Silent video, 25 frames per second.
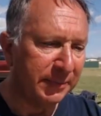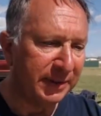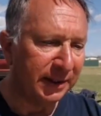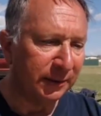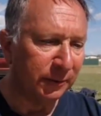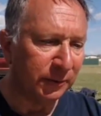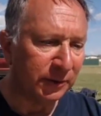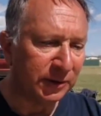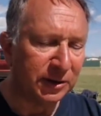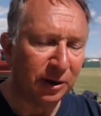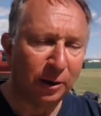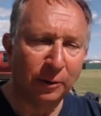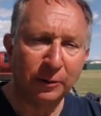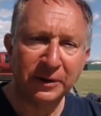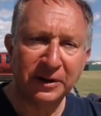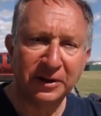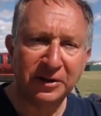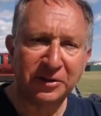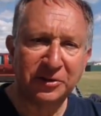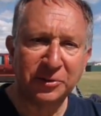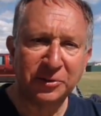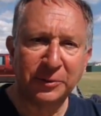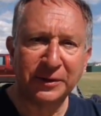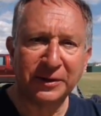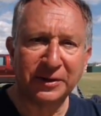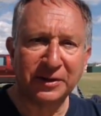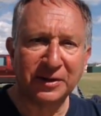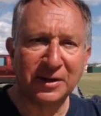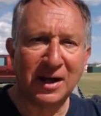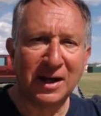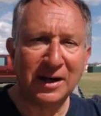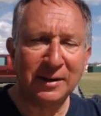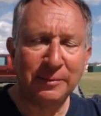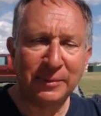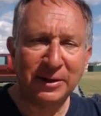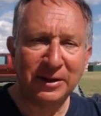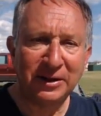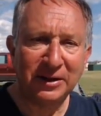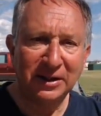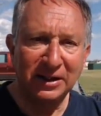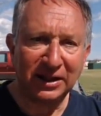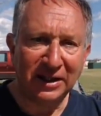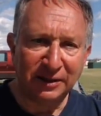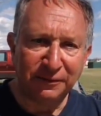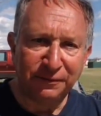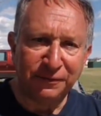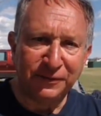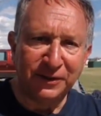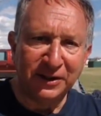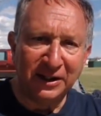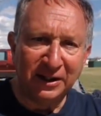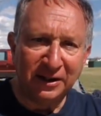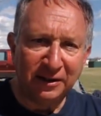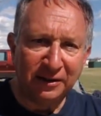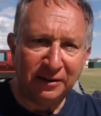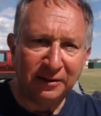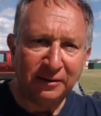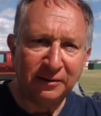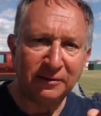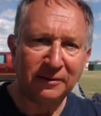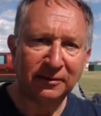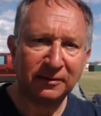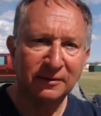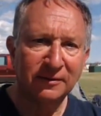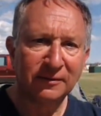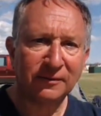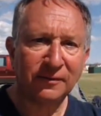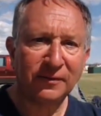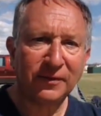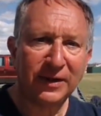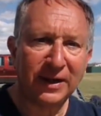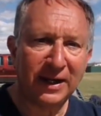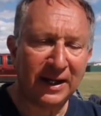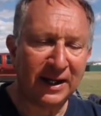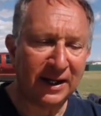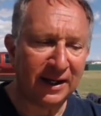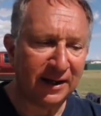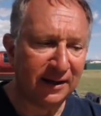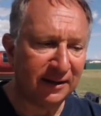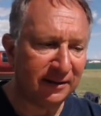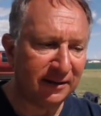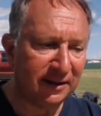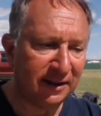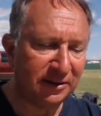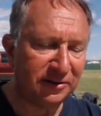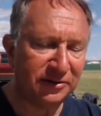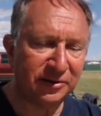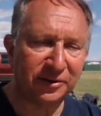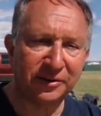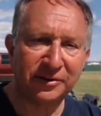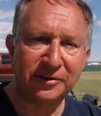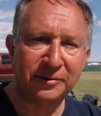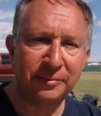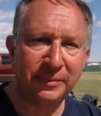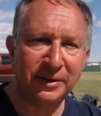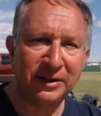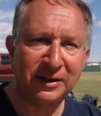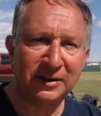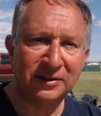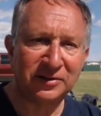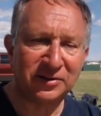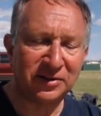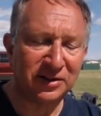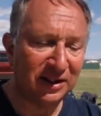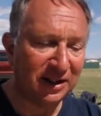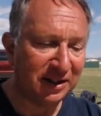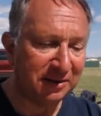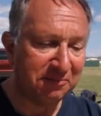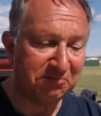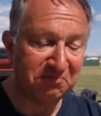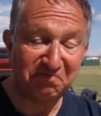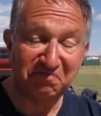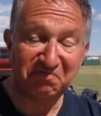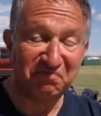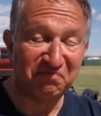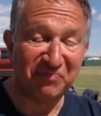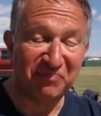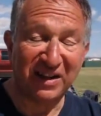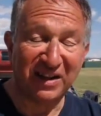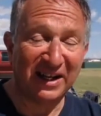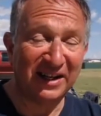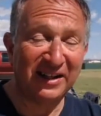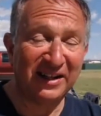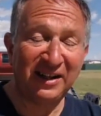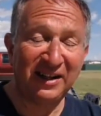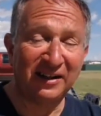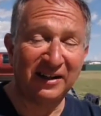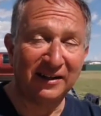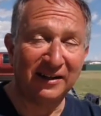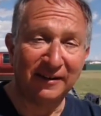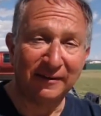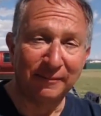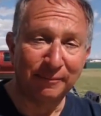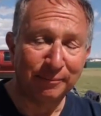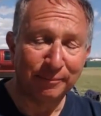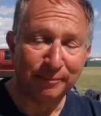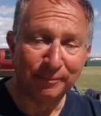They were going to do an alignment if needed, and they turned to me and said, not needed.